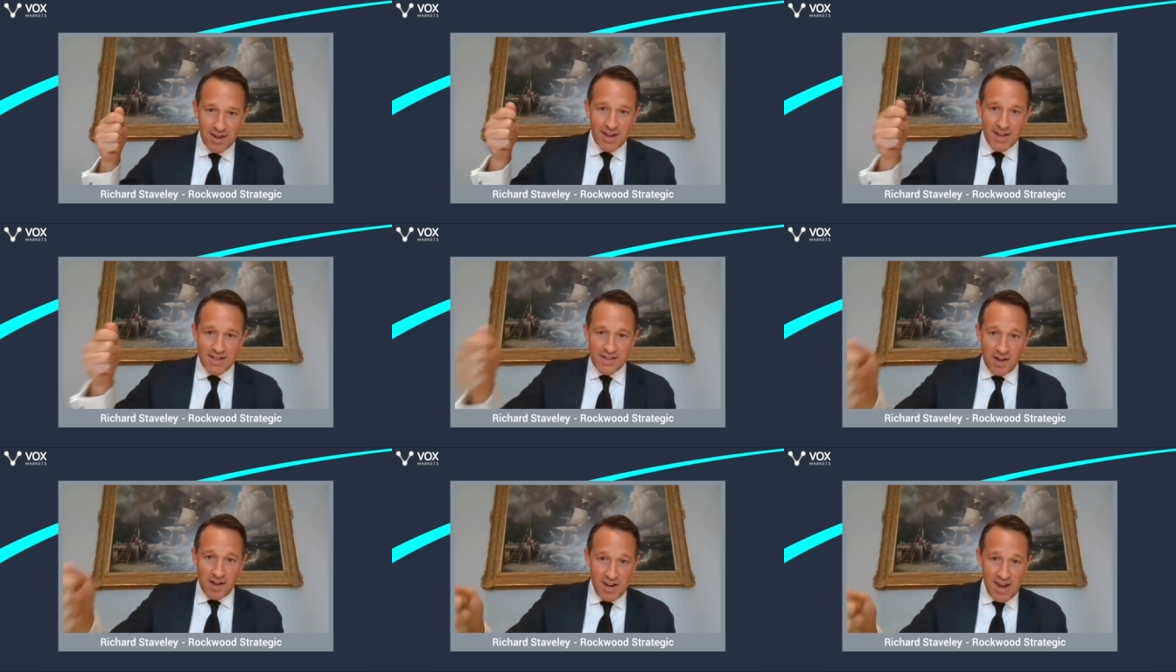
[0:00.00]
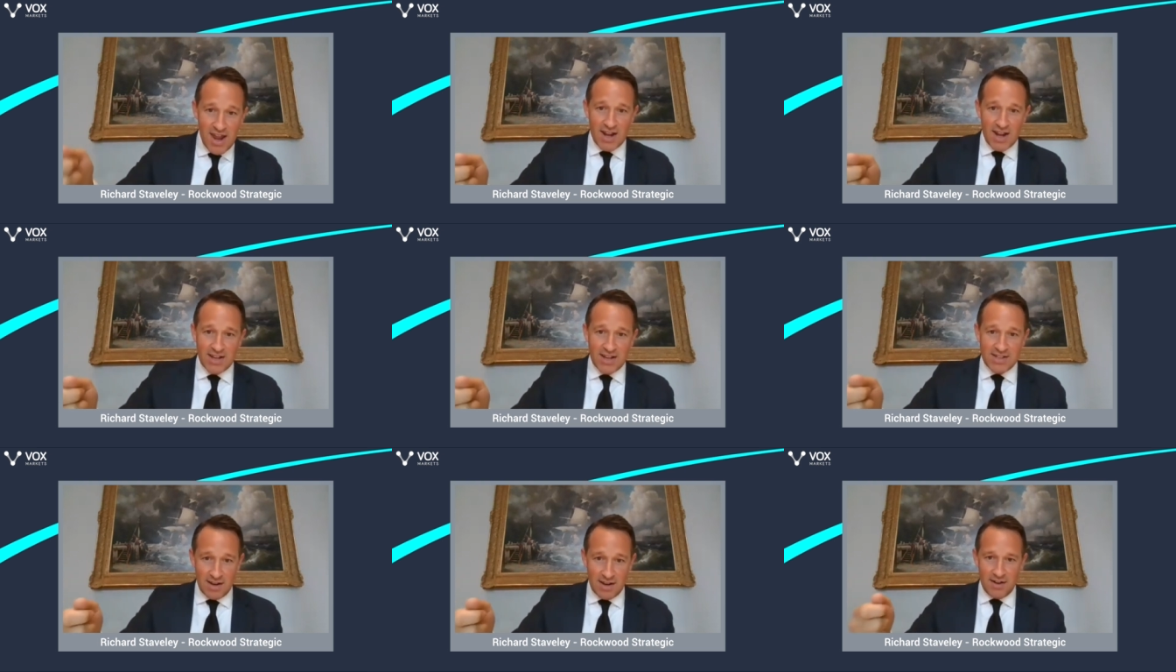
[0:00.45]
is our
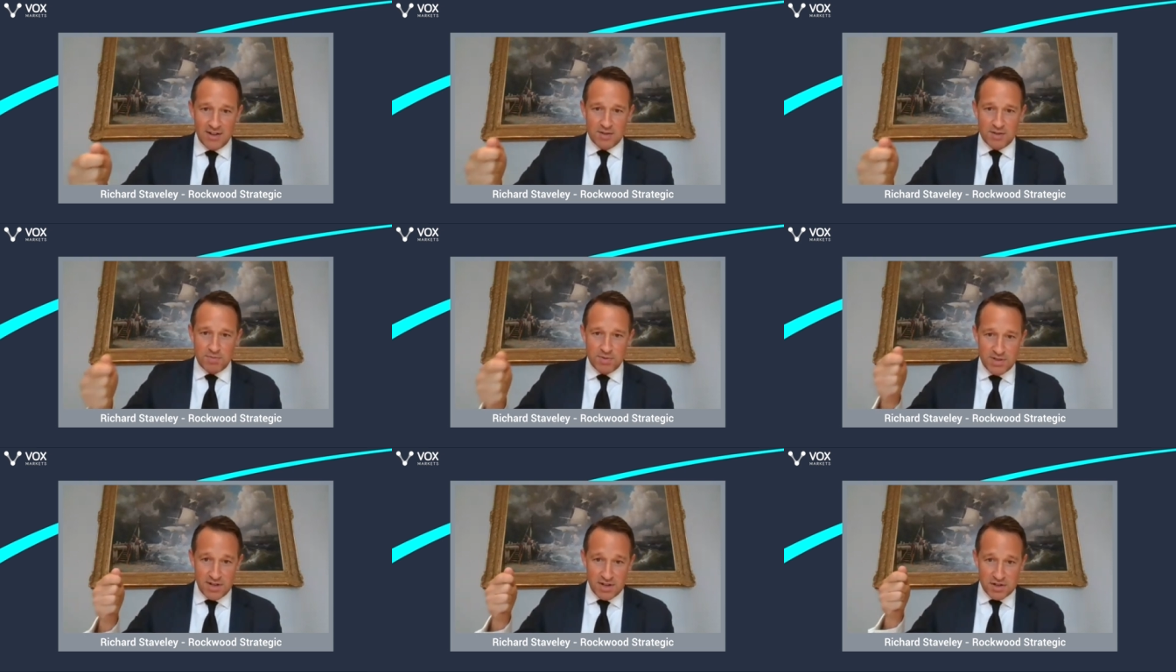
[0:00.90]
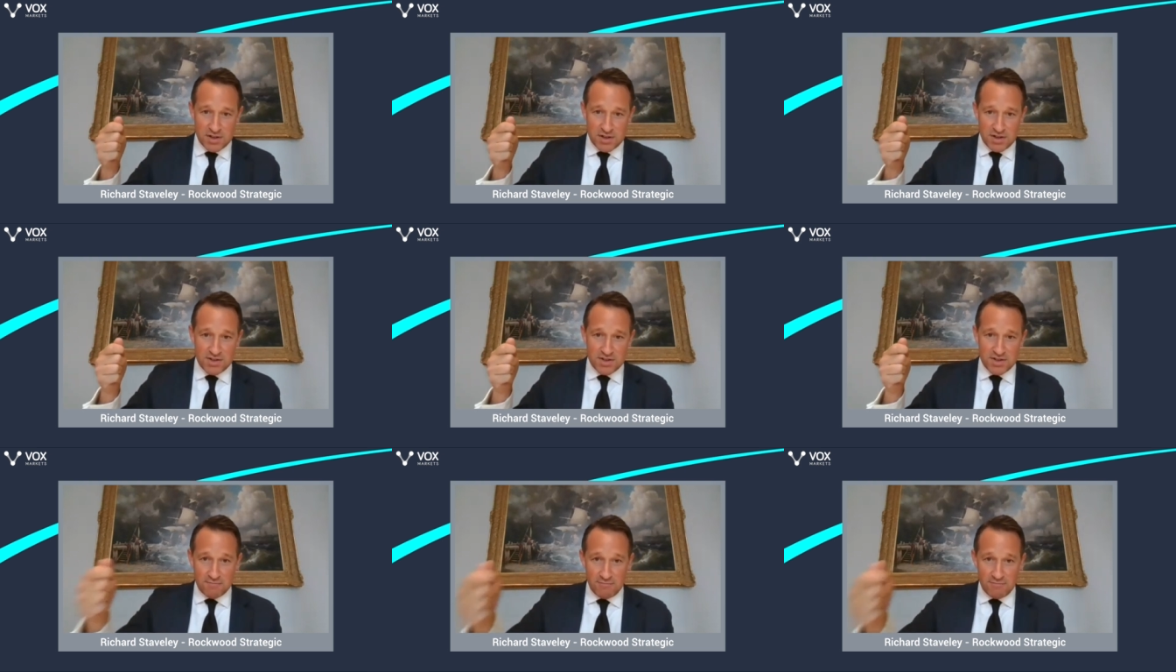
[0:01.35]
next large
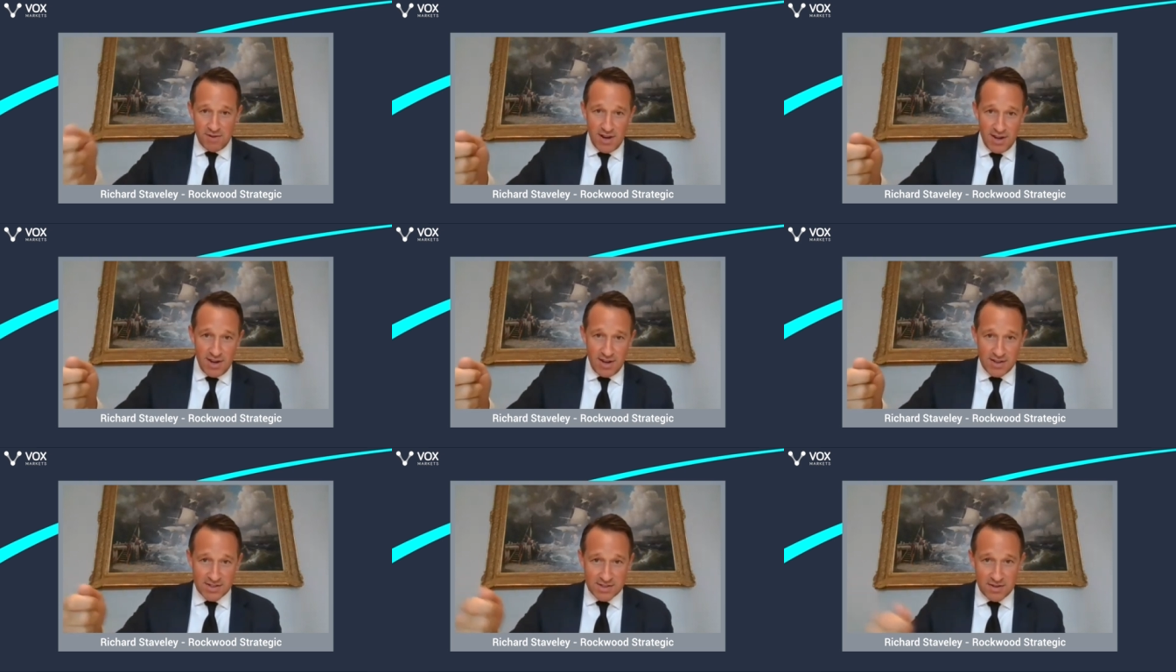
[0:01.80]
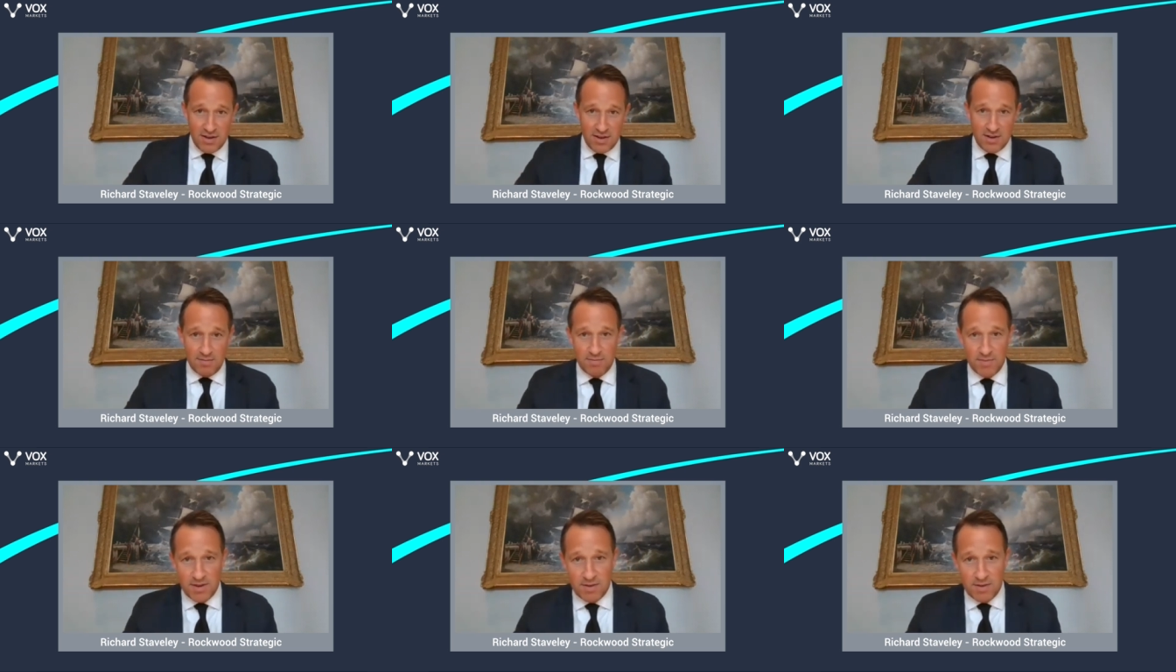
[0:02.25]
position to really start